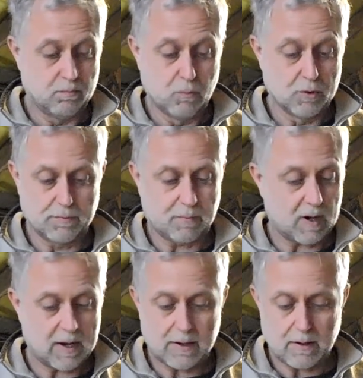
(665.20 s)
wooden
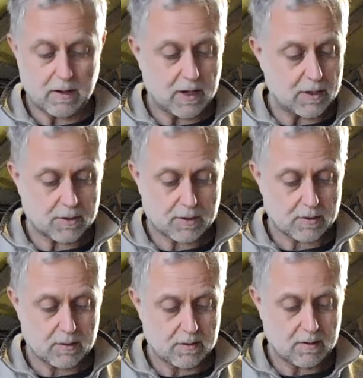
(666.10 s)
plane.
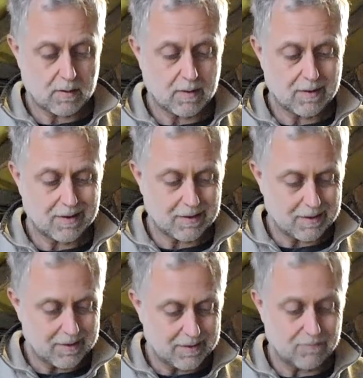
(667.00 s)
It's
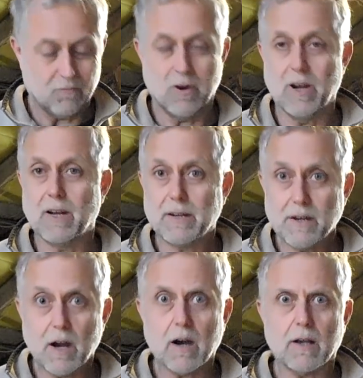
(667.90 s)
really
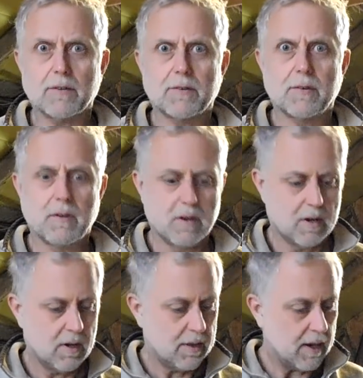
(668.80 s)
nice.
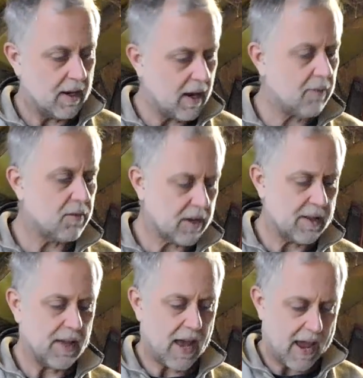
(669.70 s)
They're lovely
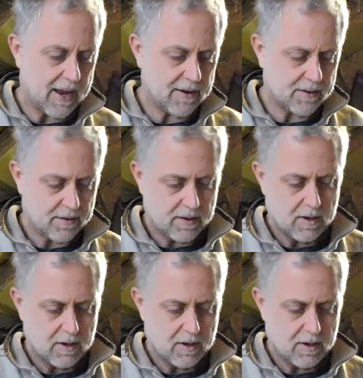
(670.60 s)
in the hand.